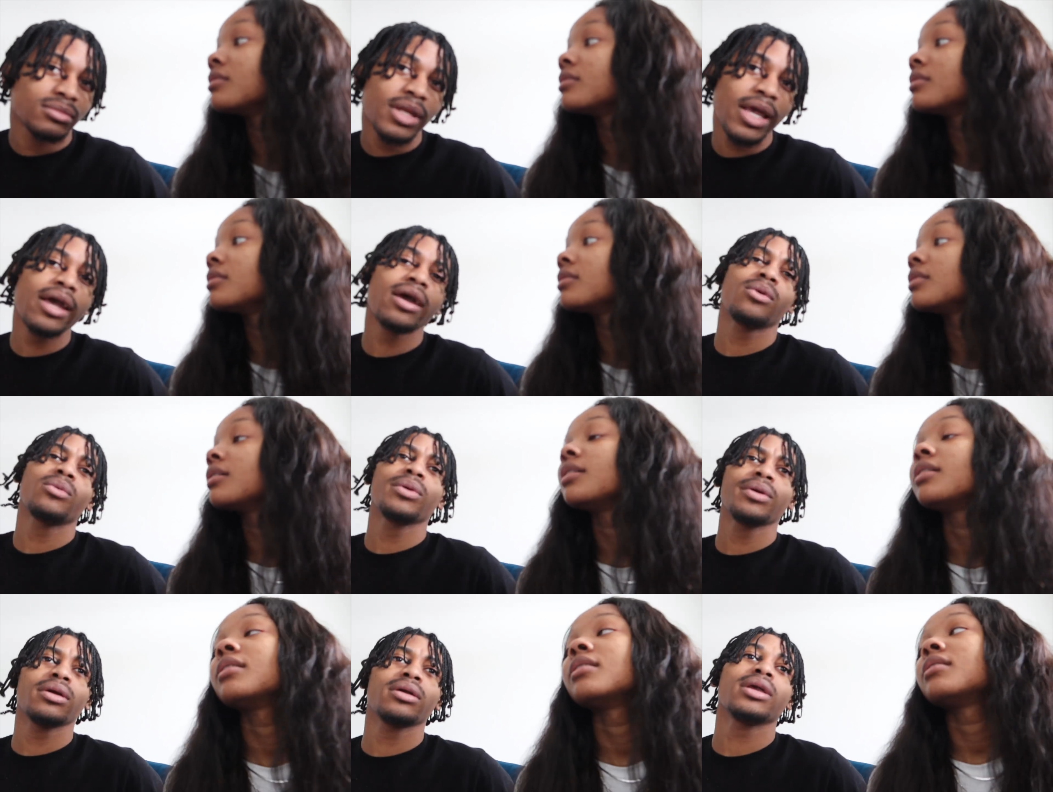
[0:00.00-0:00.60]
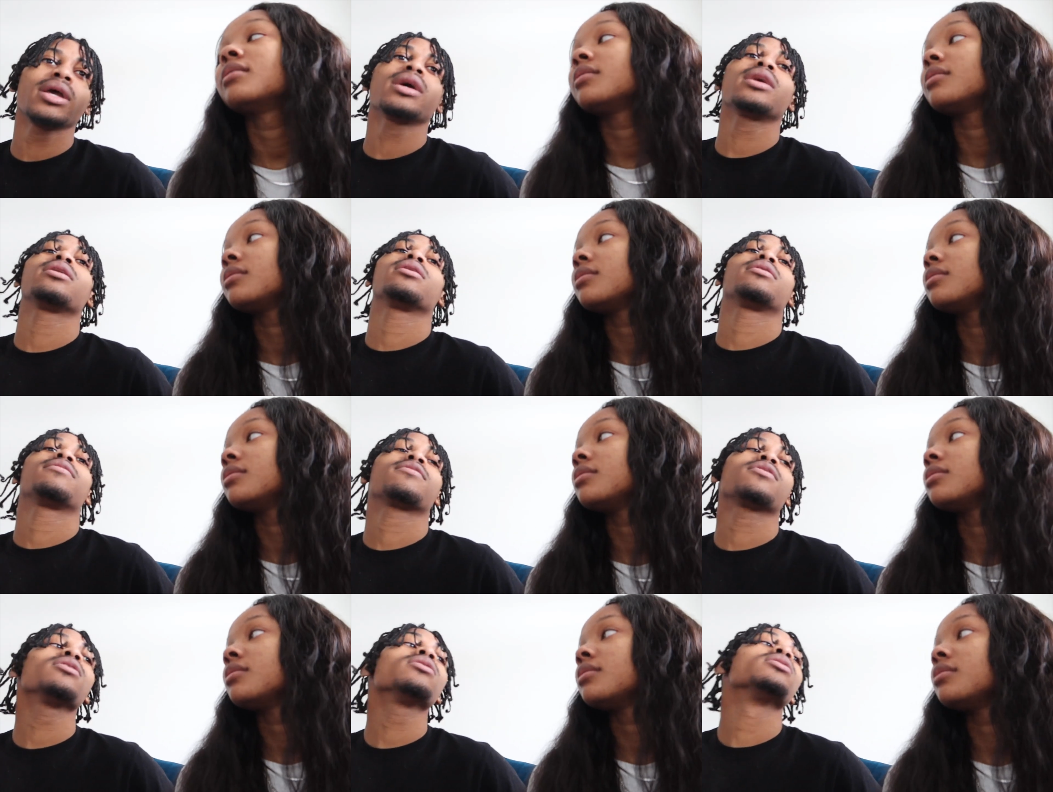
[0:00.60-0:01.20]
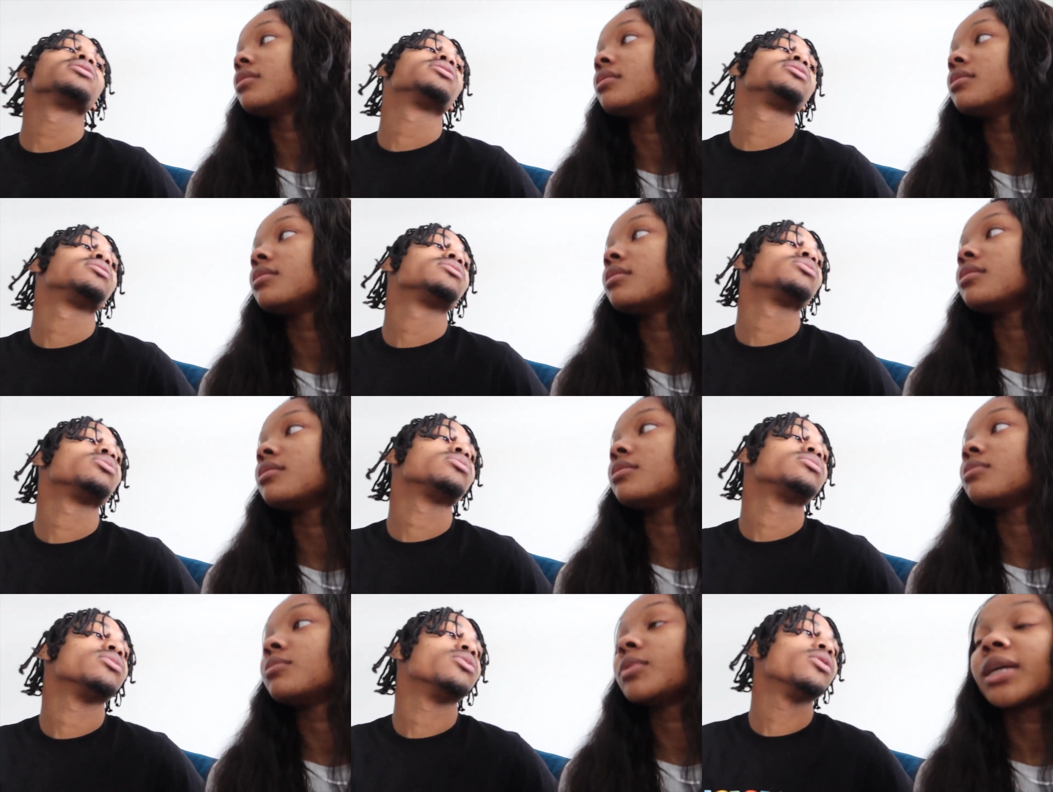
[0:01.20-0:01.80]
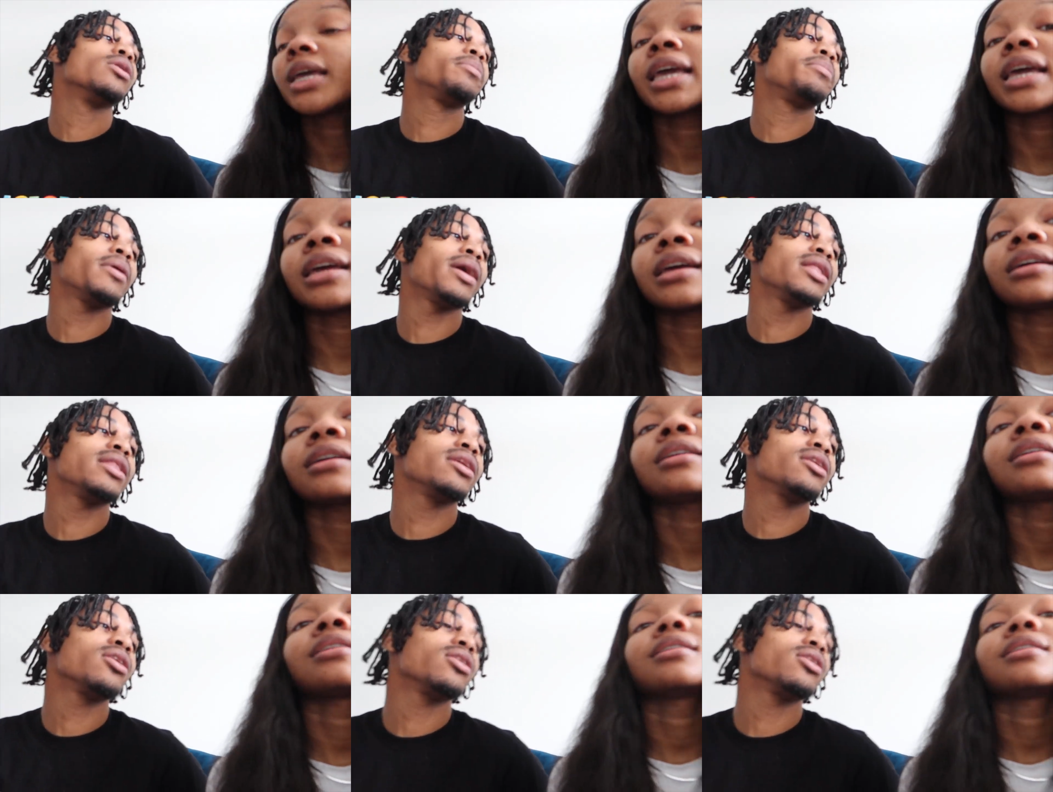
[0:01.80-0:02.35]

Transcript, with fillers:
Speaker 1: Yeah, we, yeah, of course. We will probably